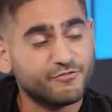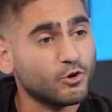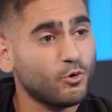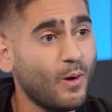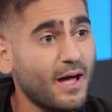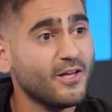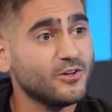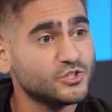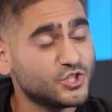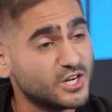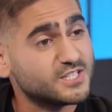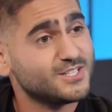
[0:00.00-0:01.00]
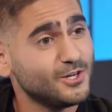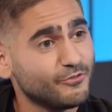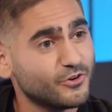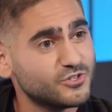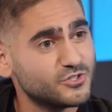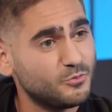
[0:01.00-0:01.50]
after a while, Chuck
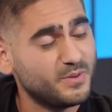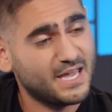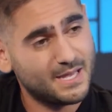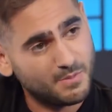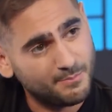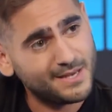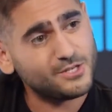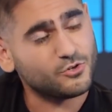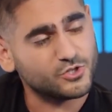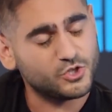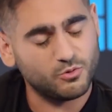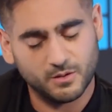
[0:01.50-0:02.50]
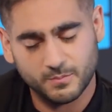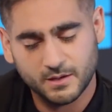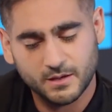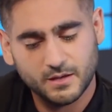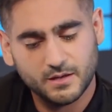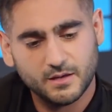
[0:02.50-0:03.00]
Silvers, who became a mentor to him,
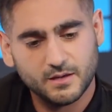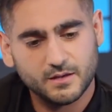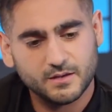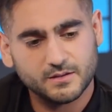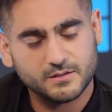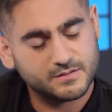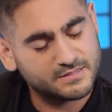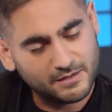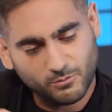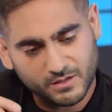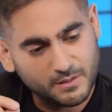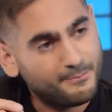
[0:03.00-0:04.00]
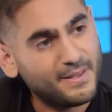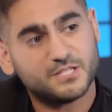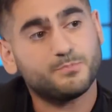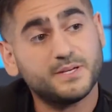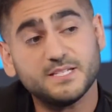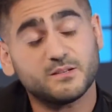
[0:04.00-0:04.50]
said one of the
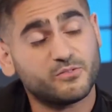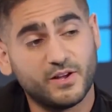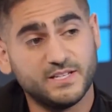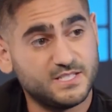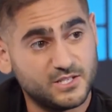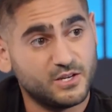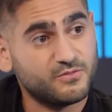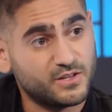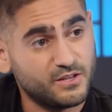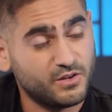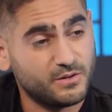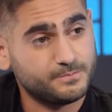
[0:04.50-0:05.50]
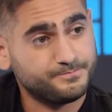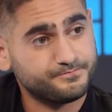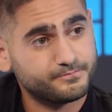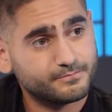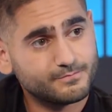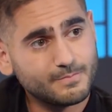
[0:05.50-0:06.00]
best pieces of advice he could have given.
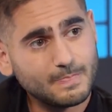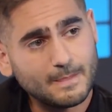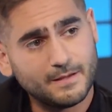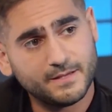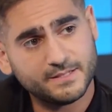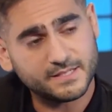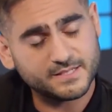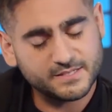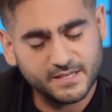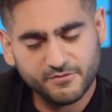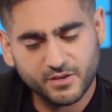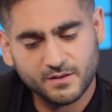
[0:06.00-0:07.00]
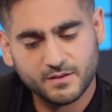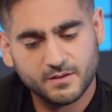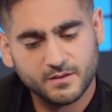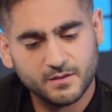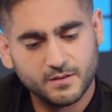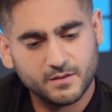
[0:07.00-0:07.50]
He said, Stephen,
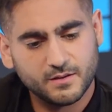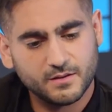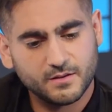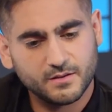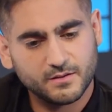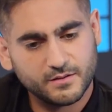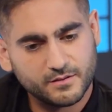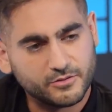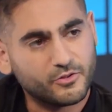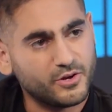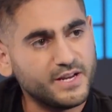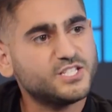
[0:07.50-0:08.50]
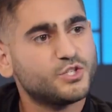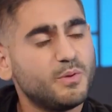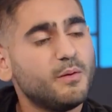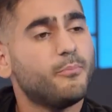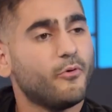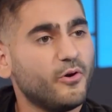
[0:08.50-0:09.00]
there needs to
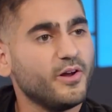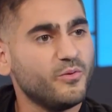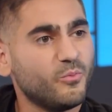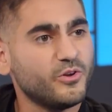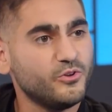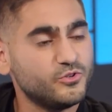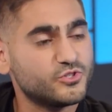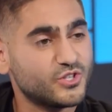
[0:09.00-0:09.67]
be a point where you